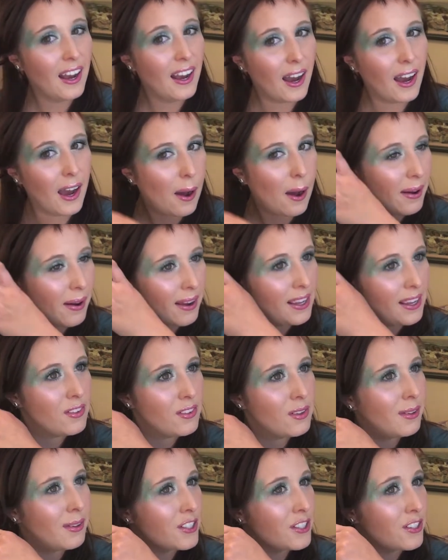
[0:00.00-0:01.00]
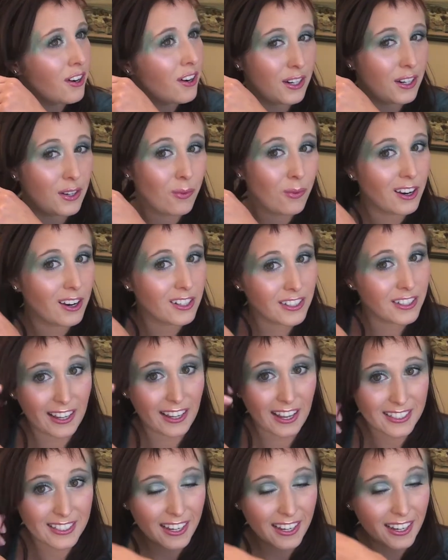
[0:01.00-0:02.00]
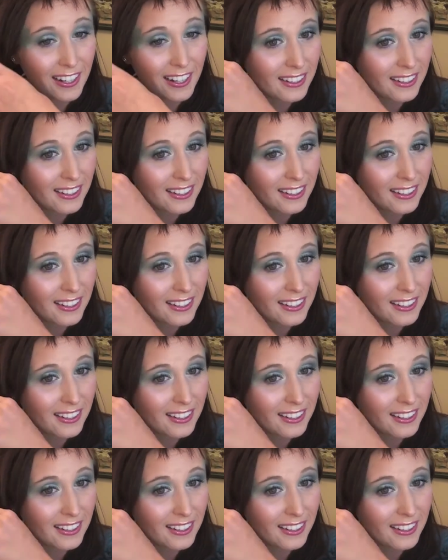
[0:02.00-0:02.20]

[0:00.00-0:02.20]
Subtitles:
I even made sure I didn't wash it last night.